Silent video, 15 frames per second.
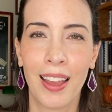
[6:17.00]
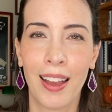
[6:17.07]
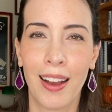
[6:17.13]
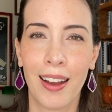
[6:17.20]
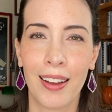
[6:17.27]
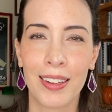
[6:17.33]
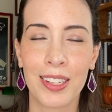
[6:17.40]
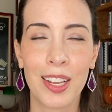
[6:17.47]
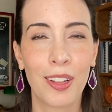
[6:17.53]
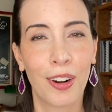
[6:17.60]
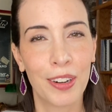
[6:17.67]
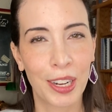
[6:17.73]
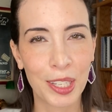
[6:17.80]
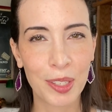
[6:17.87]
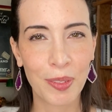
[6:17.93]
Until our
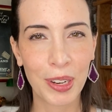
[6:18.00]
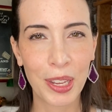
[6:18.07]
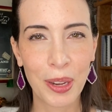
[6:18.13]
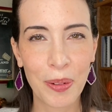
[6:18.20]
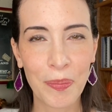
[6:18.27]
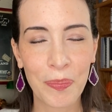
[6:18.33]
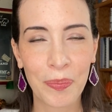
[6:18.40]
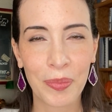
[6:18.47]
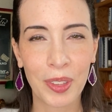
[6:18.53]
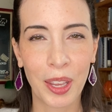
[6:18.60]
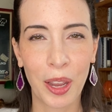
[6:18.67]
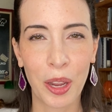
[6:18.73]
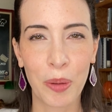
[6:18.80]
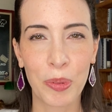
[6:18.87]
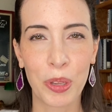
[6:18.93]
next video,
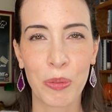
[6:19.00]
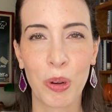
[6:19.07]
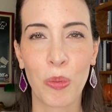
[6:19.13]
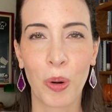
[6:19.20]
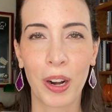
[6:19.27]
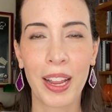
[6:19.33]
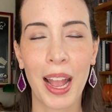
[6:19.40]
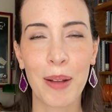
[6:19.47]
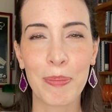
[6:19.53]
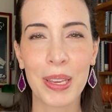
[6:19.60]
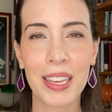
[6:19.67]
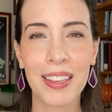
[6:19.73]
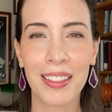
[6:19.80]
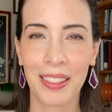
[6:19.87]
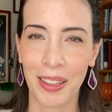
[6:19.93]
I hope that you will work
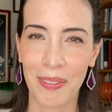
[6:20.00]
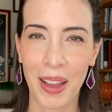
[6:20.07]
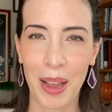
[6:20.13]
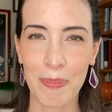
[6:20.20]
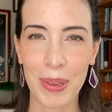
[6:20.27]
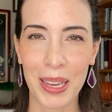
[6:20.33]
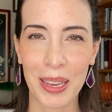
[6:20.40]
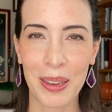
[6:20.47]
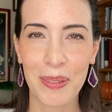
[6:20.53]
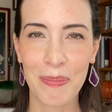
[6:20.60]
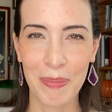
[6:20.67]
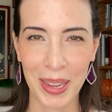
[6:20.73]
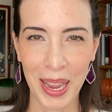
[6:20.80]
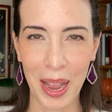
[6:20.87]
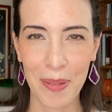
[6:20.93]
happy, live happy,
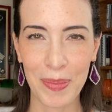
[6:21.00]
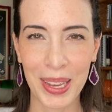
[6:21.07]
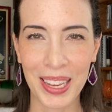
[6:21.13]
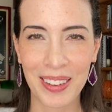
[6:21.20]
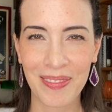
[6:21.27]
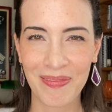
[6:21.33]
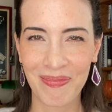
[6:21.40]
be happy.